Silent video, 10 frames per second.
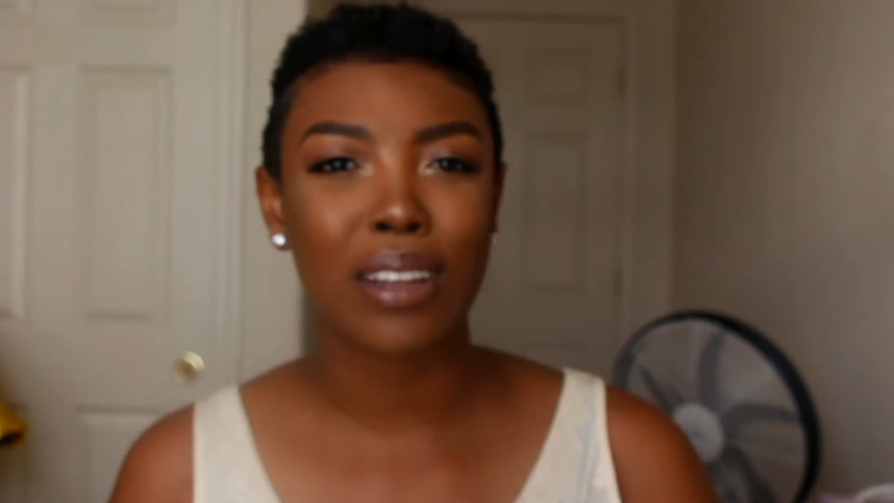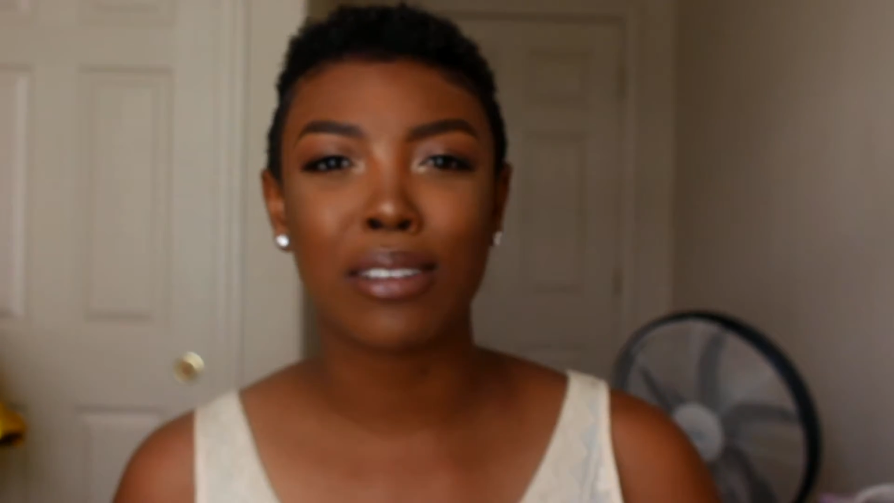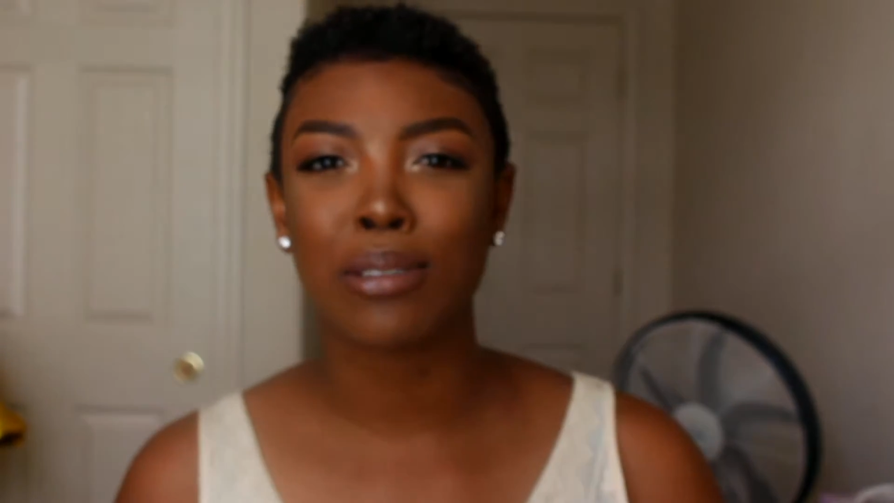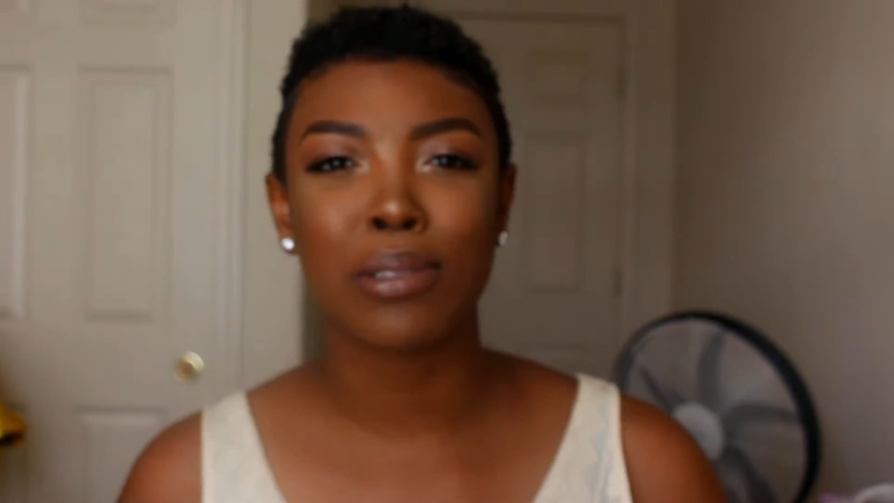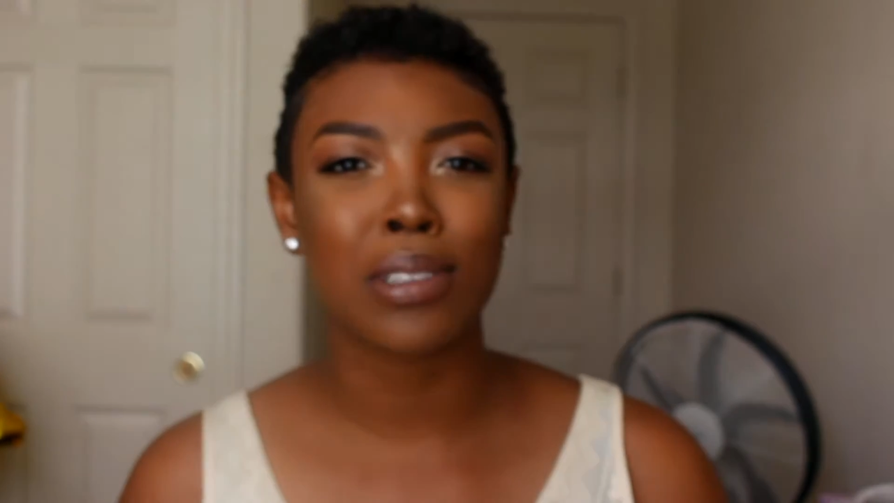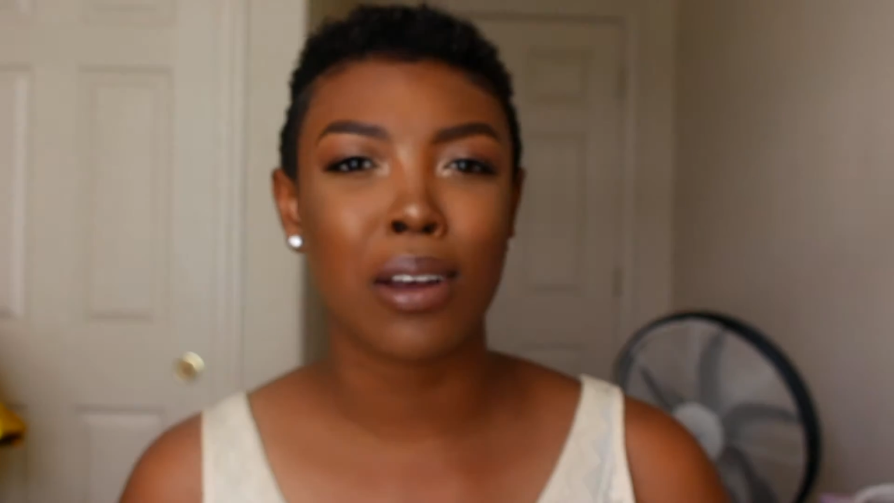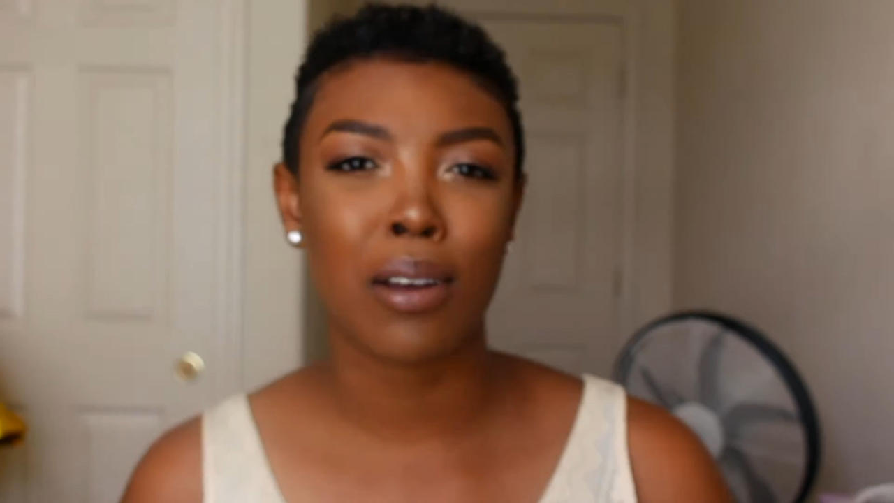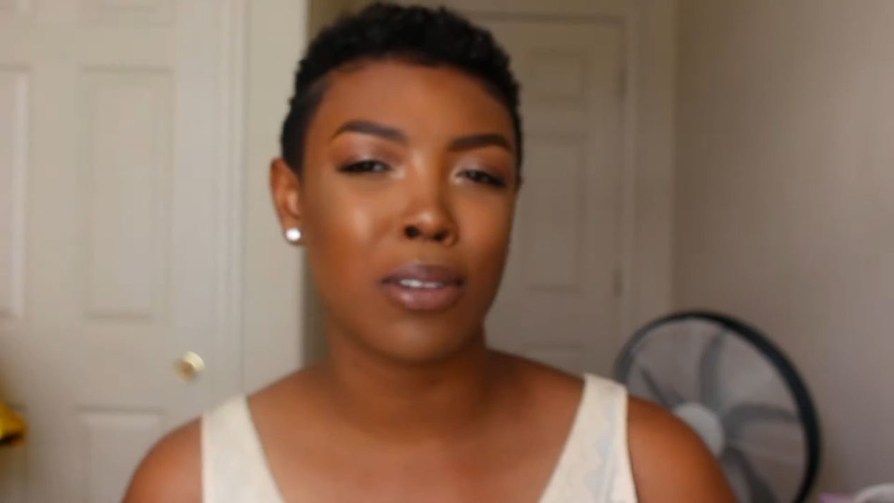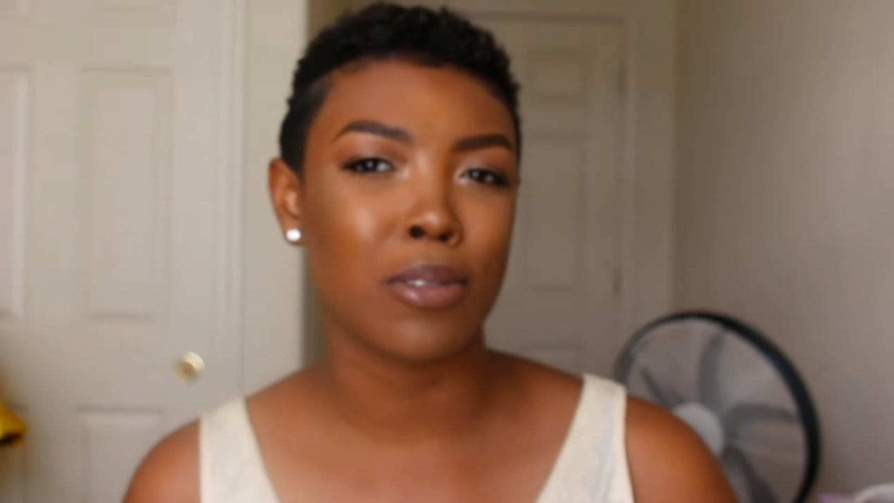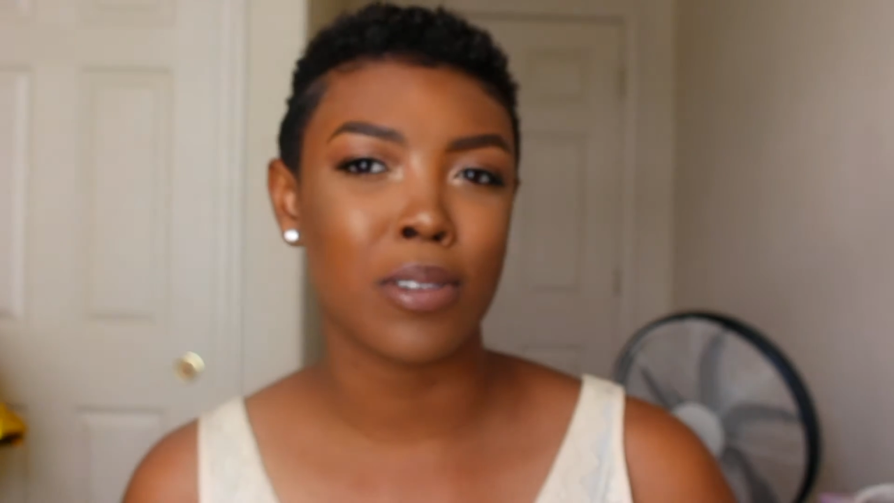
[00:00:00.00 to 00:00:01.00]
this was
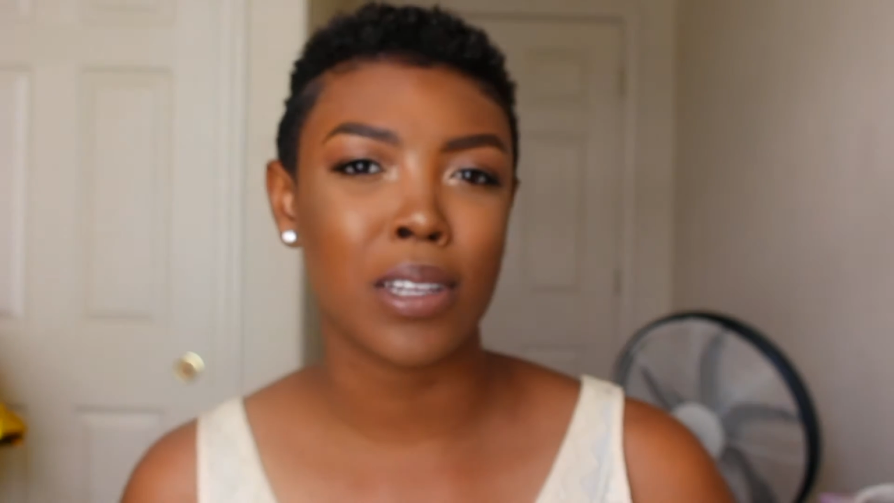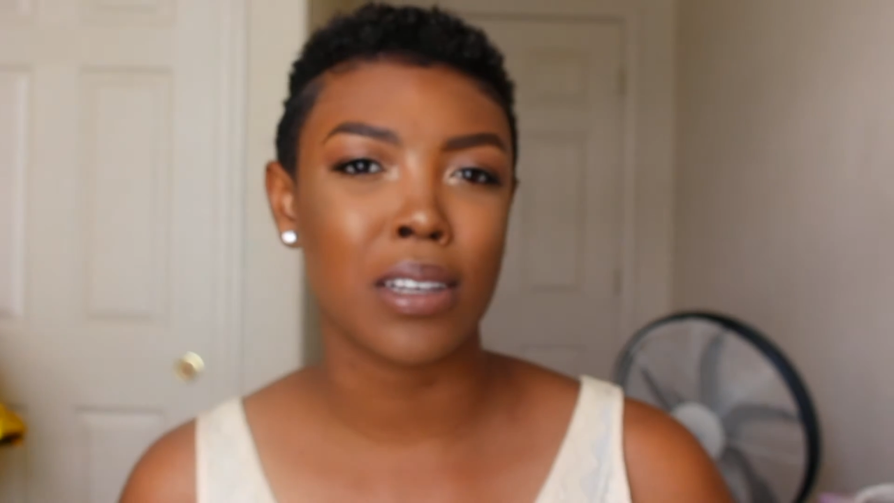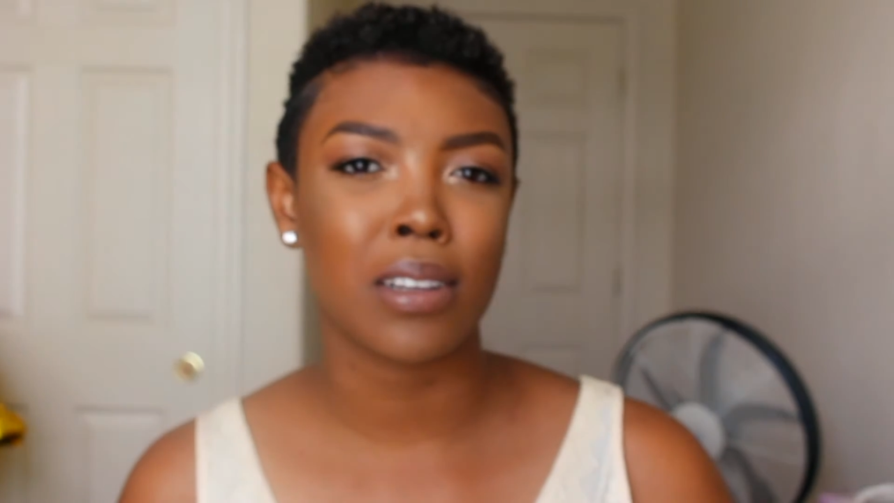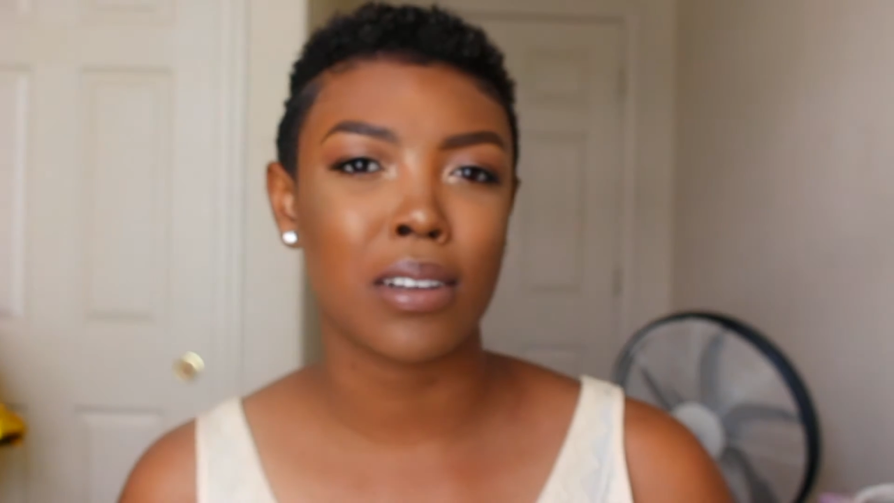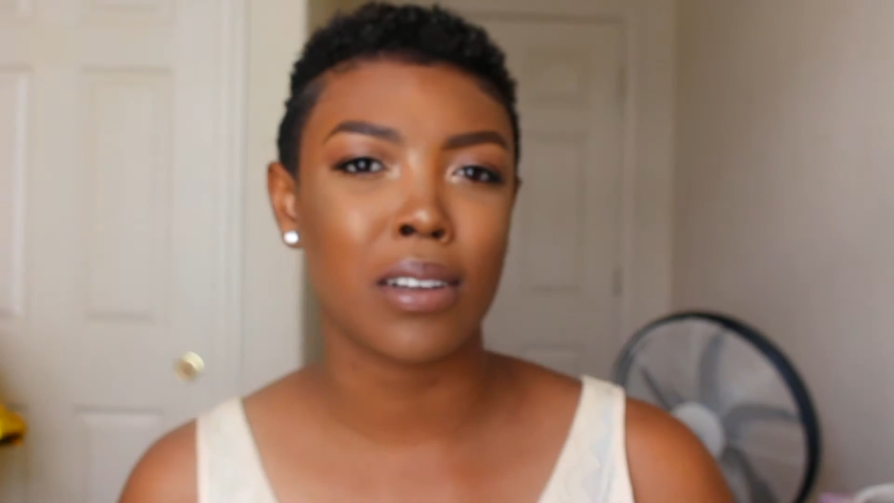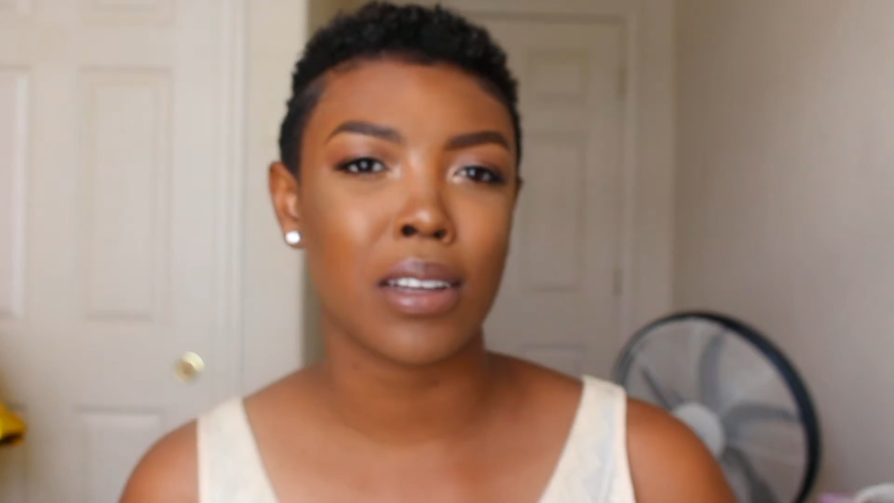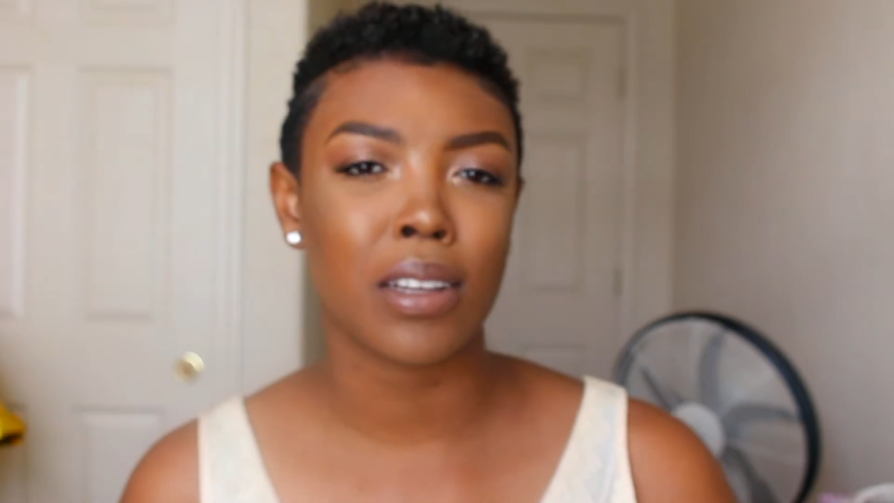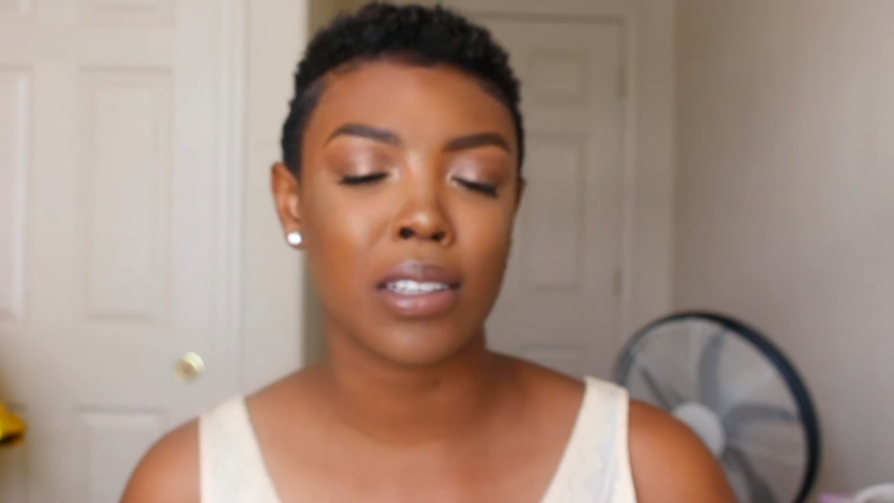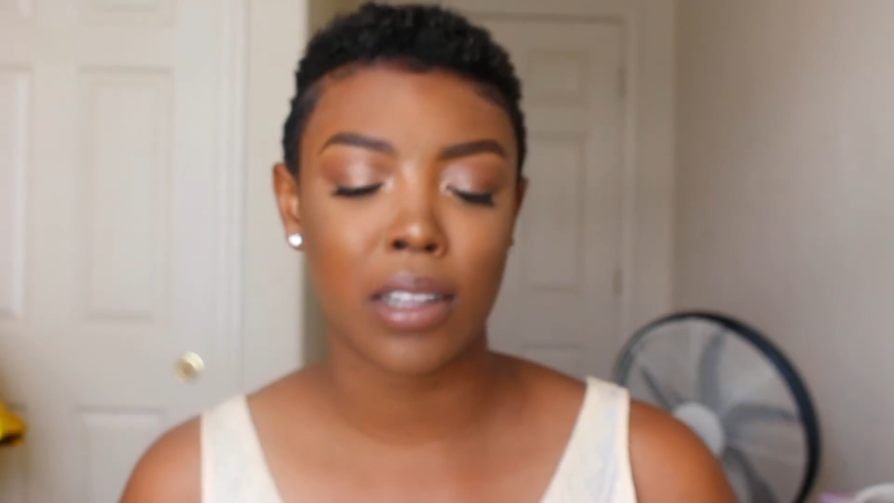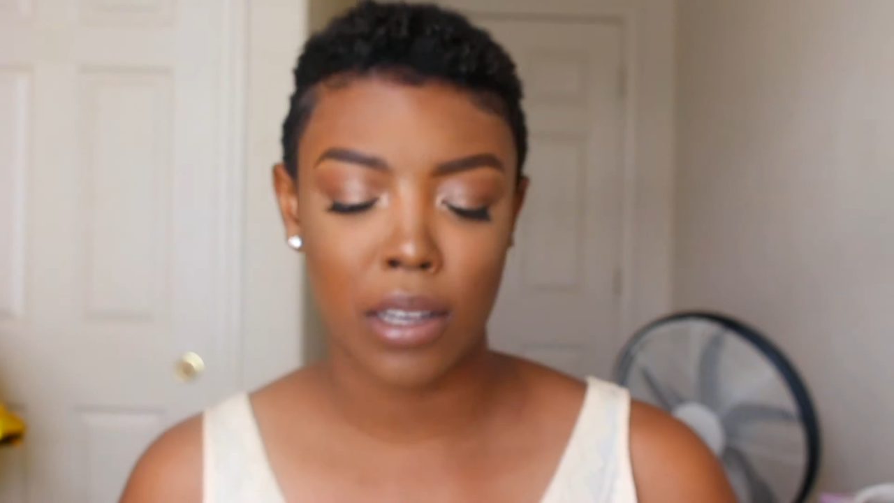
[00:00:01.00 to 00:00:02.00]
all over the internet,